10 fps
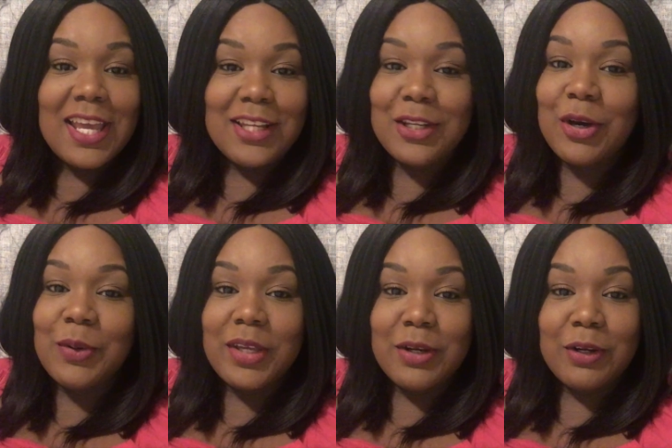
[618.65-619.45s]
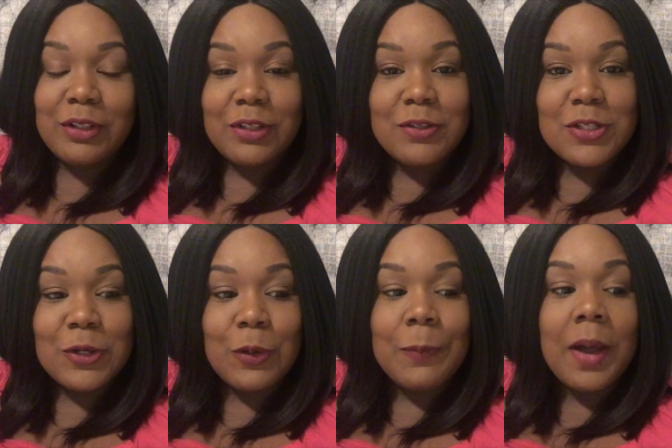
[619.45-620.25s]
and know here on
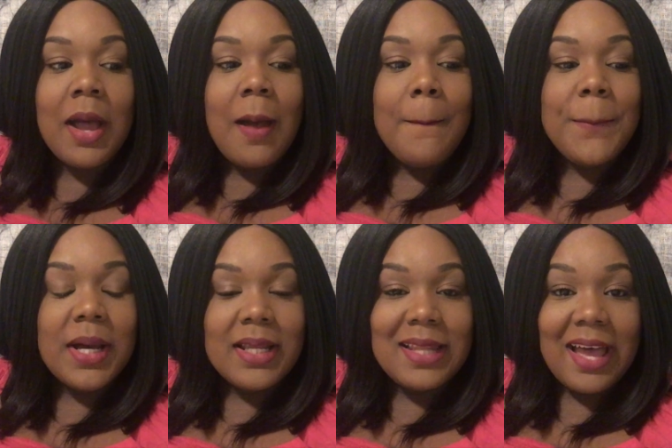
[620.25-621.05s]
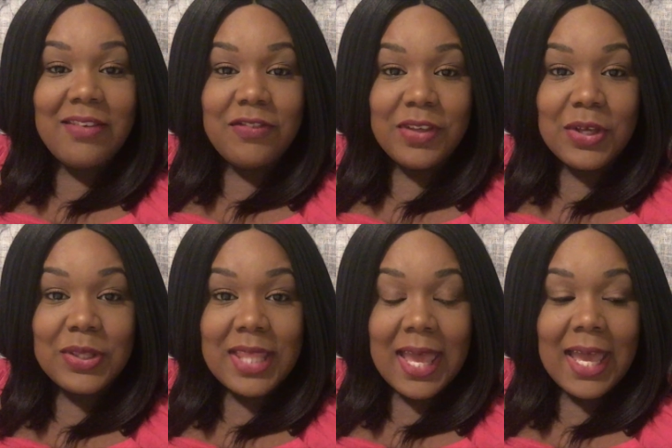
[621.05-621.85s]
YouTube. But I feel
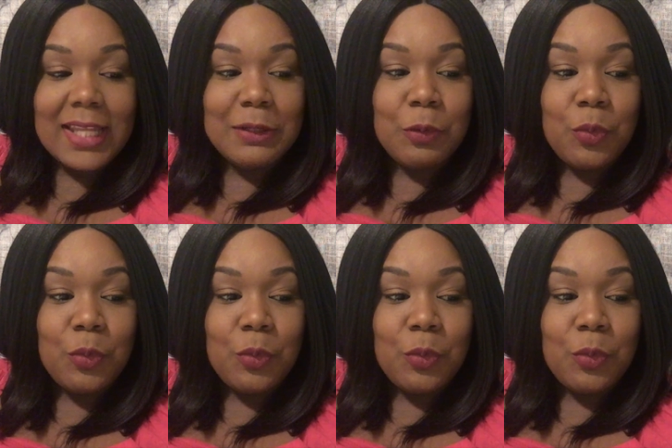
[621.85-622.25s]
that